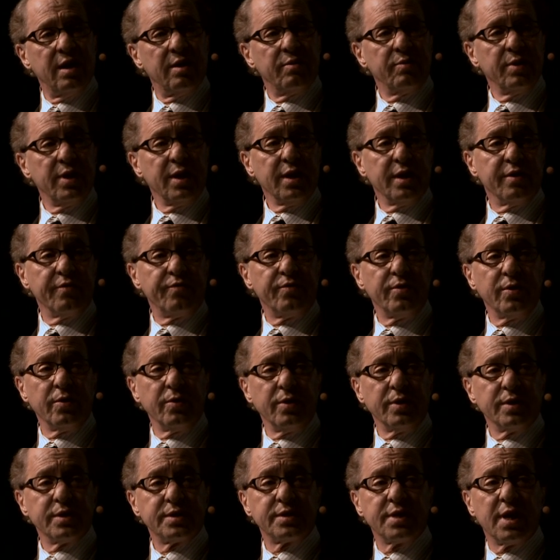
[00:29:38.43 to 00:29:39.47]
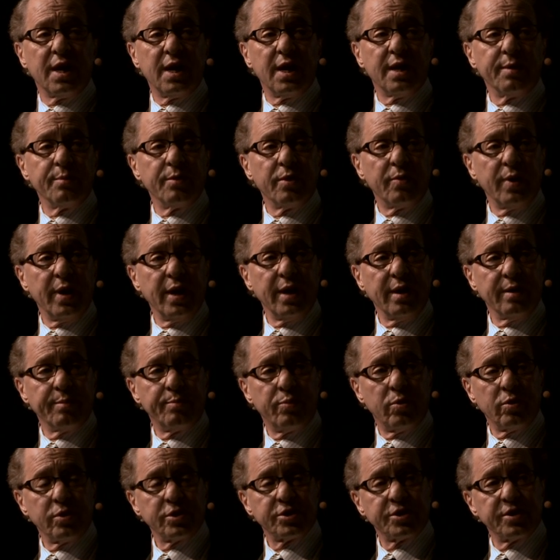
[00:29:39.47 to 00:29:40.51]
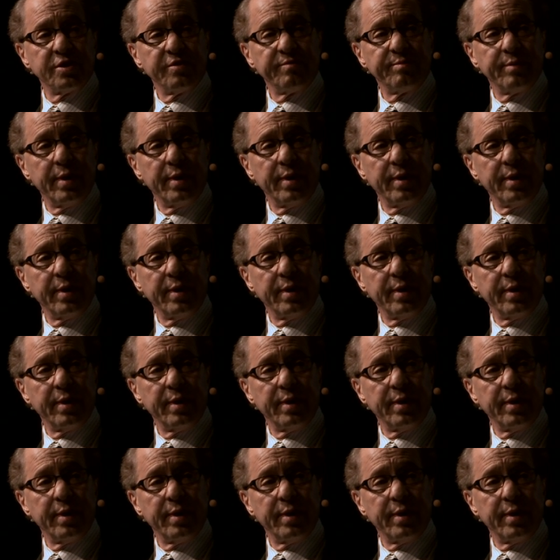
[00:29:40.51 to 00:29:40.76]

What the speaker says: Really, in a few years' time, already a portion